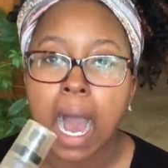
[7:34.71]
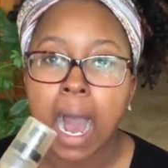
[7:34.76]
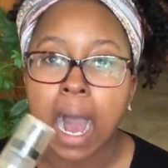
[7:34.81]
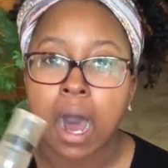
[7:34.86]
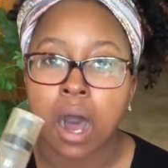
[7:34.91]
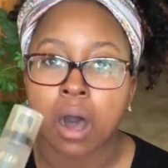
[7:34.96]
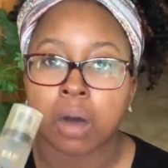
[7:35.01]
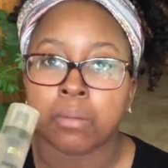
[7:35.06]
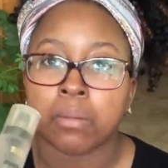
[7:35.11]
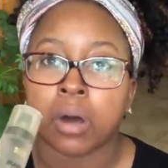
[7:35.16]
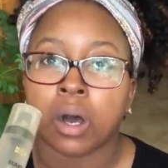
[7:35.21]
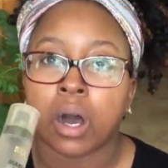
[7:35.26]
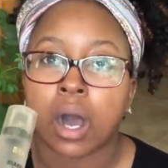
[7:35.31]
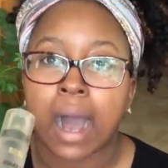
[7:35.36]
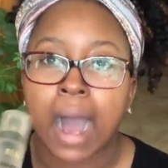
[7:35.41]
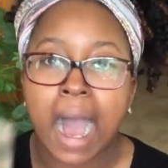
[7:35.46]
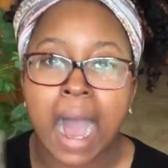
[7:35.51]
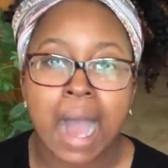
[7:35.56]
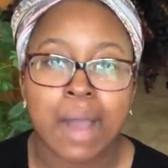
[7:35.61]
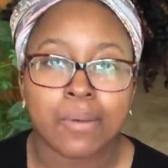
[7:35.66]
Um,
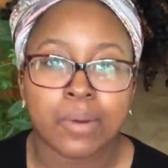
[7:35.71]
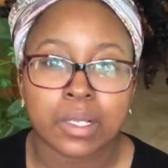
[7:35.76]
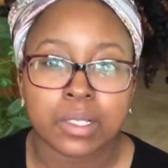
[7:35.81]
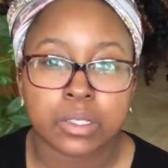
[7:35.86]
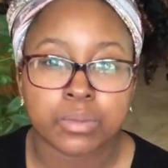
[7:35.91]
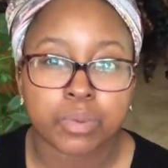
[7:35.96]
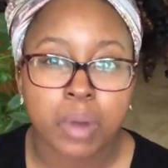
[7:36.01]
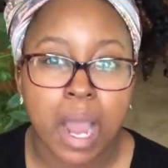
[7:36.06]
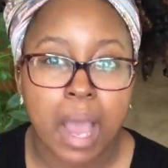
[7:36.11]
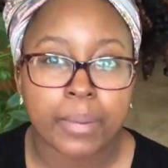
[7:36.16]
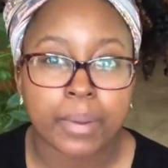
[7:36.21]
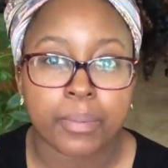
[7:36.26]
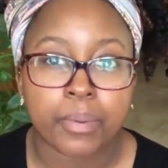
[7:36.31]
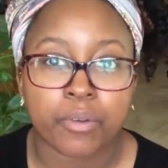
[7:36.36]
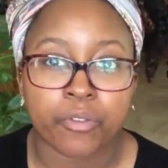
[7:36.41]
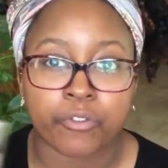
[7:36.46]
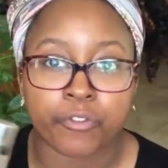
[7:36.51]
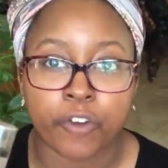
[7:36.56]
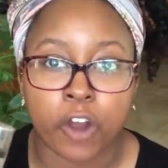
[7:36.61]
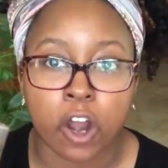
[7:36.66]
I would probably
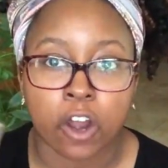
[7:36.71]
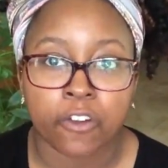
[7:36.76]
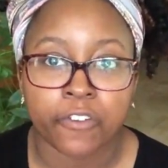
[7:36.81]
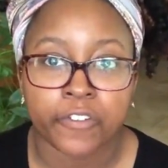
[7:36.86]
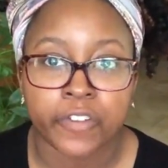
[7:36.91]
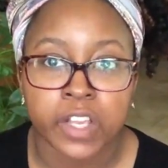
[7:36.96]
prefer